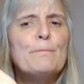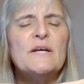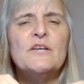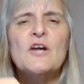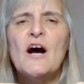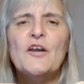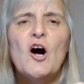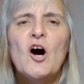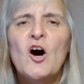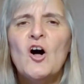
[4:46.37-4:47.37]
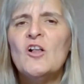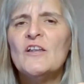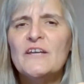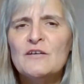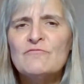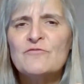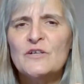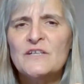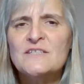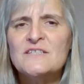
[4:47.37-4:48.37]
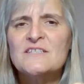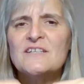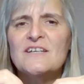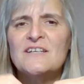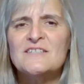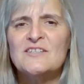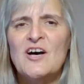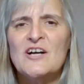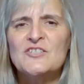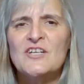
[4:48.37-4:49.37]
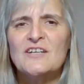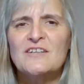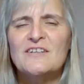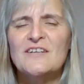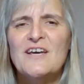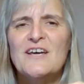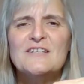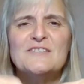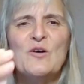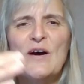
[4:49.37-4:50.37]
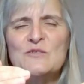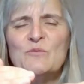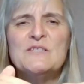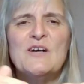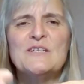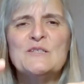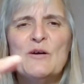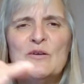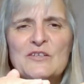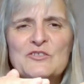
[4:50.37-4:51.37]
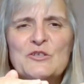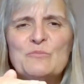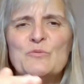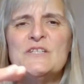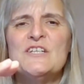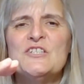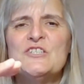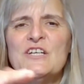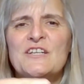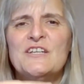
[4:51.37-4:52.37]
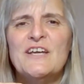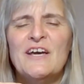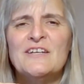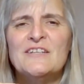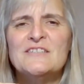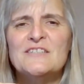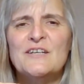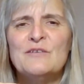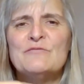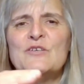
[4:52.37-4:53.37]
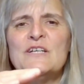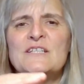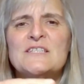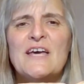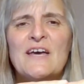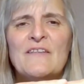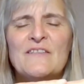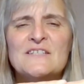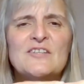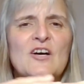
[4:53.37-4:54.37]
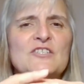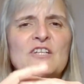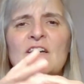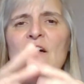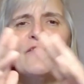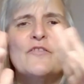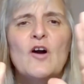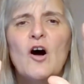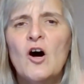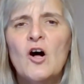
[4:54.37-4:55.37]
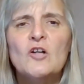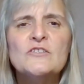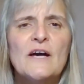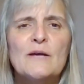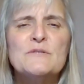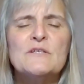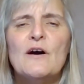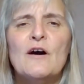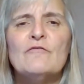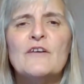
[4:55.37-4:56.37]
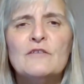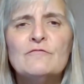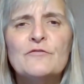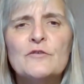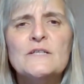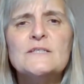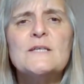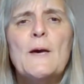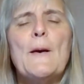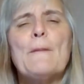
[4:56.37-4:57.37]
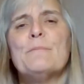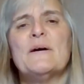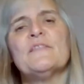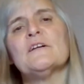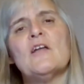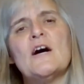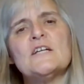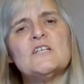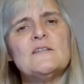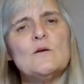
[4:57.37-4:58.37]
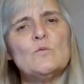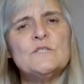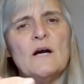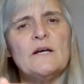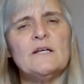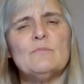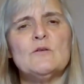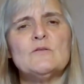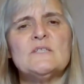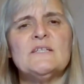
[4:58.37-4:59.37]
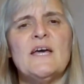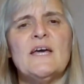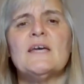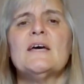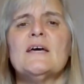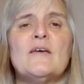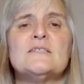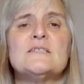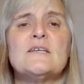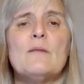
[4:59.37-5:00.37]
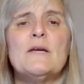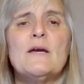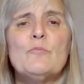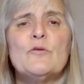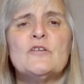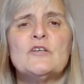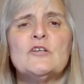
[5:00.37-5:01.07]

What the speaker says: but not all inference is logic. So as we talked about interpretation and inference and this logic, they're all types of inference, but the logic that we're talking about today is coming up with a